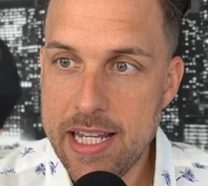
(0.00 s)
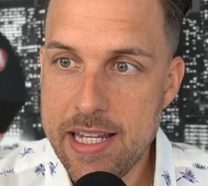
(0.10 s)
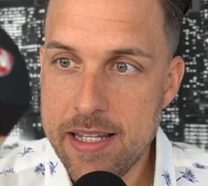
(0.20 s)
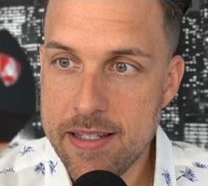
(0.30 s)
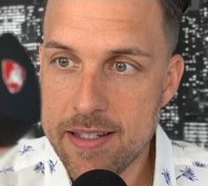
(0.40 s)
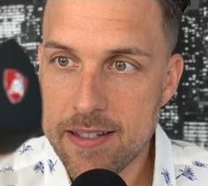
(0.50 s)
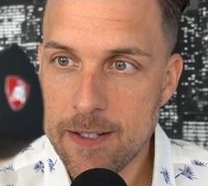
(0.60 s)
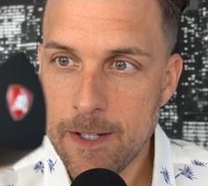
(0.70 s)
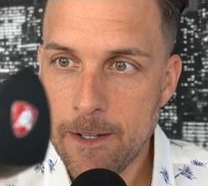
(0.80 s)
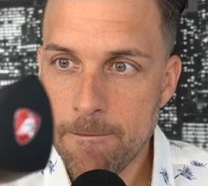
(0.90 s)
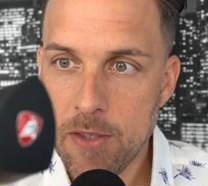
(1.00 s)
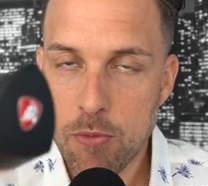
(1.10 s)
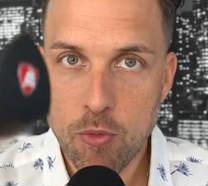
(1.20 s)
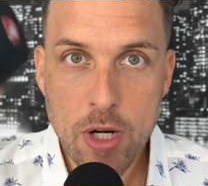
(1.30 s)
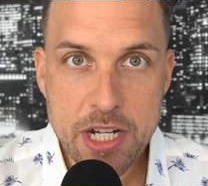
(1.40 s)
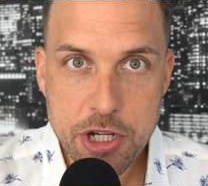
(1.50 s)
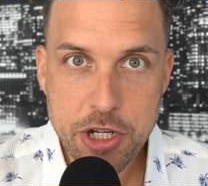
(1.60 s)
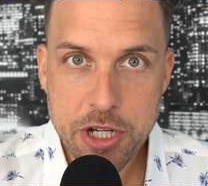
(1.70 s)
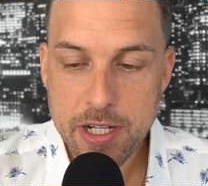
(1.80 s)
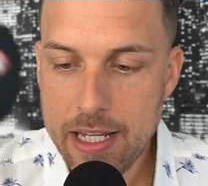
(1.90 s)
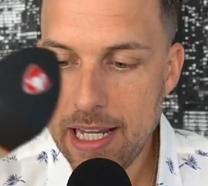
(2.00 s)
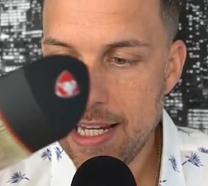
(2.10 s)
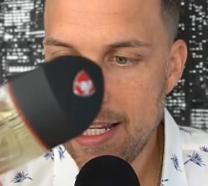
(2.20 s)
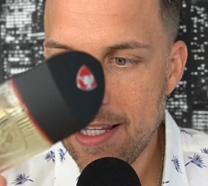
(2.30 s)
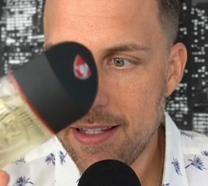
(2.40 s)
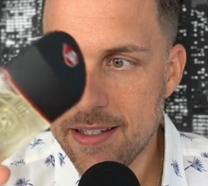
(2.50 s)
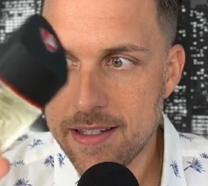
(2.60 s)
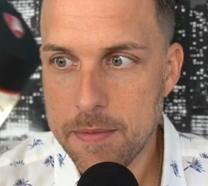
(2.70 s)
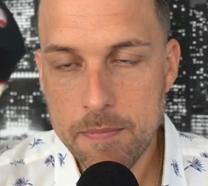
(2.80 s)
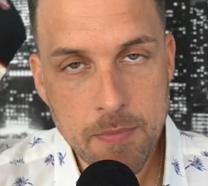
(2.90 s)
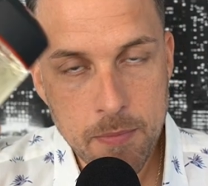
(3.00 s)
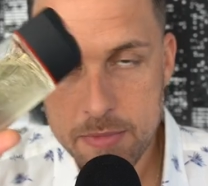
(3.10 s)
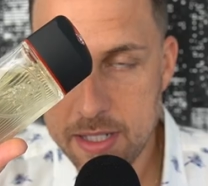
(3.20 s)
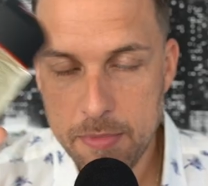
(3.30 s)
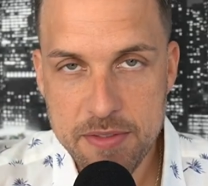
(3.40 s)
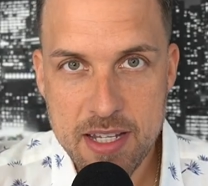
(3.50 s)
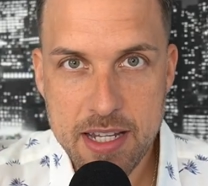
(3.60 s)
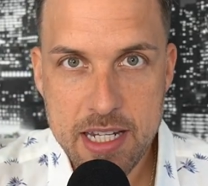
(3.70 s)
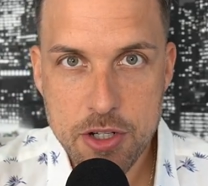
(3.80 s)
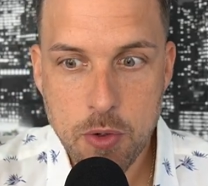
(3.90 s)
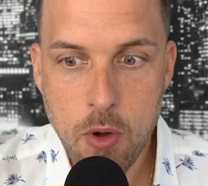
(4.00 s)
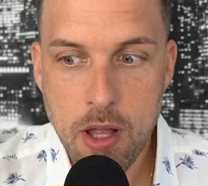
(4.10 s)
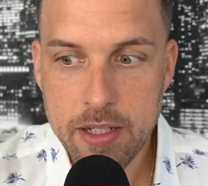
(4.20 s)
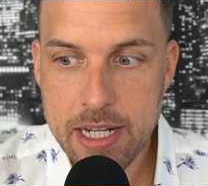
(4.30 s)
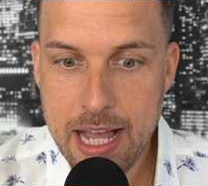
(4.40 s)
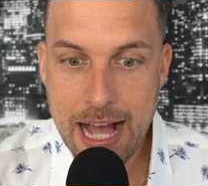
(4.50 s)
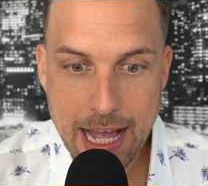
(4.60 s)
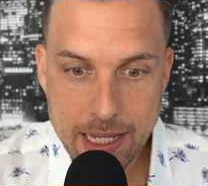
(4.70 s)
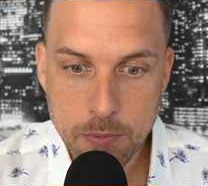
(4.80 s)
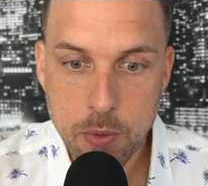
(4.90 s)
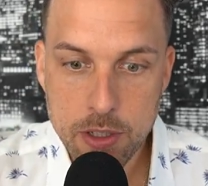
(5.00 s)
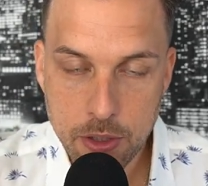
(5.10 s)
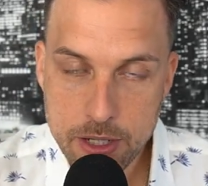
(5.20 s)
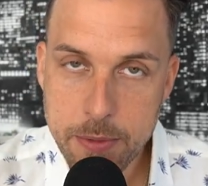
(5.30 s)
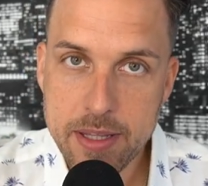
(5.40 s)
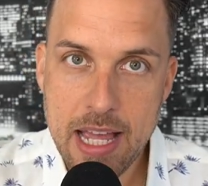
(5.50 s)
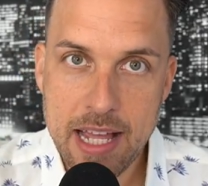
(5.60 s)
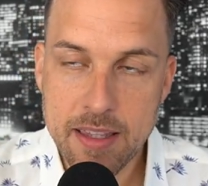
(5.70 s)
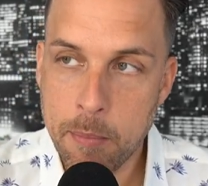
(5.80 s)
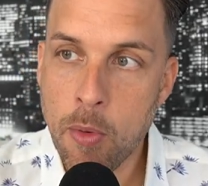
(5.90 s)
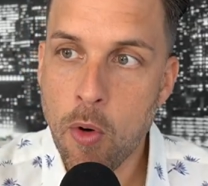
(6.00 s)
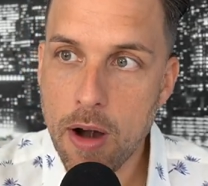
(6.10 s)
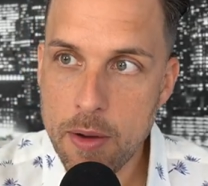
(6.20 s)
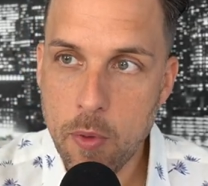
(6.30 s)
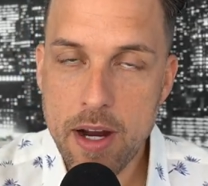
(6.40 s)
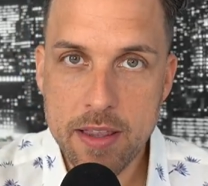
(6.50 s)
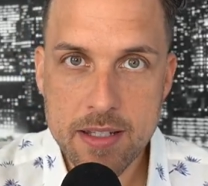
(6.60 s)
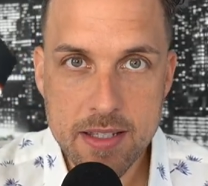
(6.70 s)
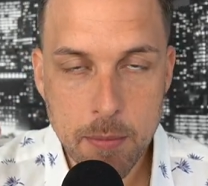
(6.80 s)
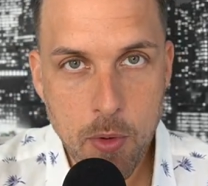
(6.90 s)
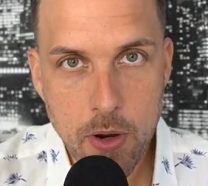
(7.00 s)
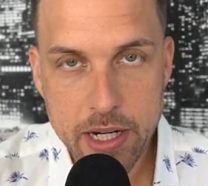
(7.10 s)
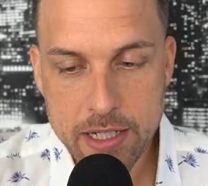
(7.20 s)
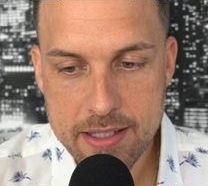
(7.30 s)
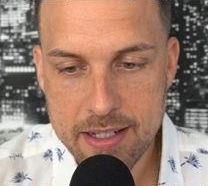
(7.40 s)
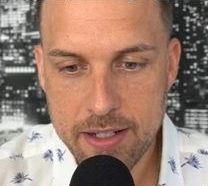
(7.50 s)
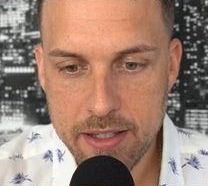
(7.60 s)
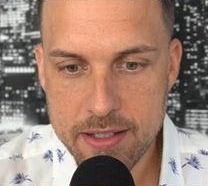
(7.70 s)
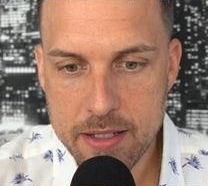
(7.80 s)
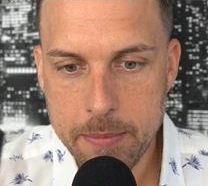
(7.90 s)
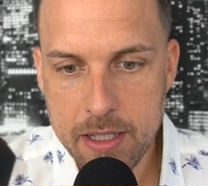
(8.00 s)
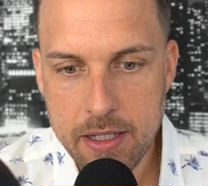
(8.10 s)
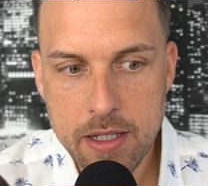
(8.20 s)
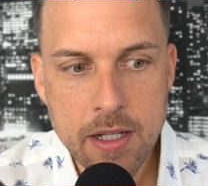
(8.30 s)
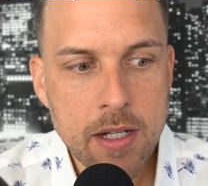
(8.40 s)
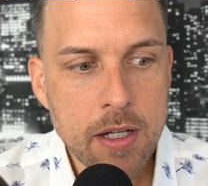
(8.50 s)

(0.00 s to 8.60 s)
is rich. It is, some have said niche quality. I would agree with that. The more I wear this, the more I consider this to be